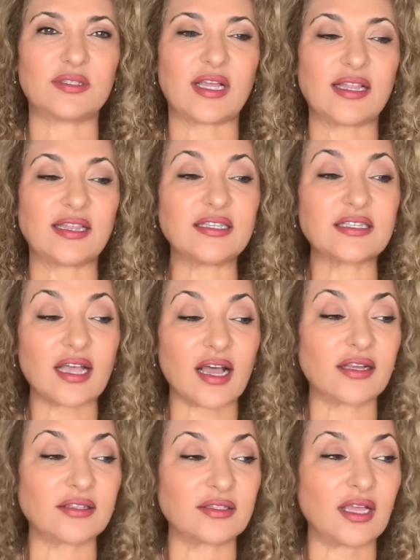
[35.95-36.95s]
And this
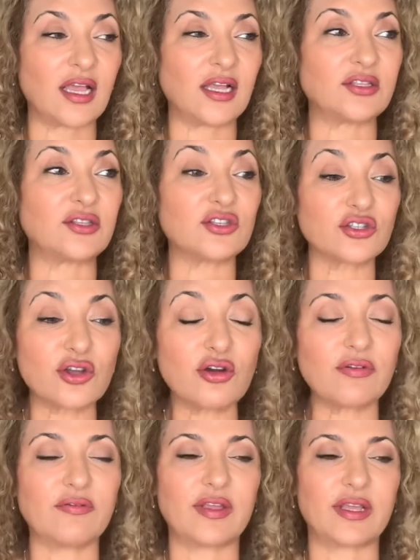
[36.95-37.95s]
kind,
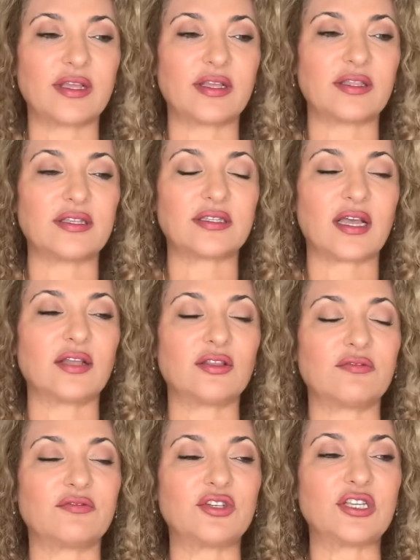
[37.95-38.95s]
deserving this kind
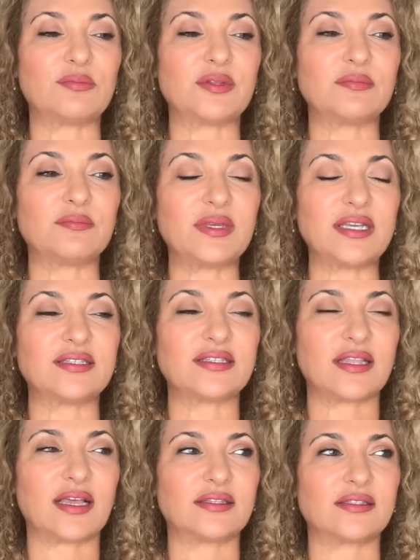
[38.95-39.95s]
of treatment means
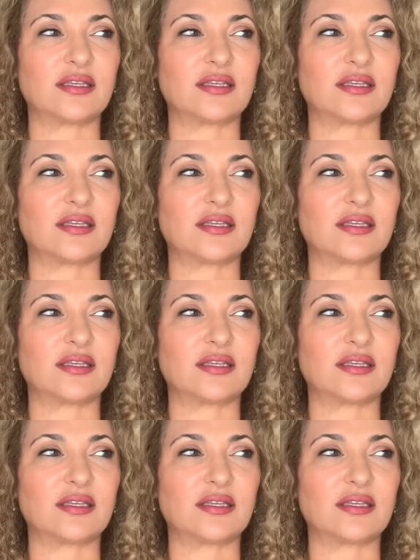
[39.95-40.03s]
that,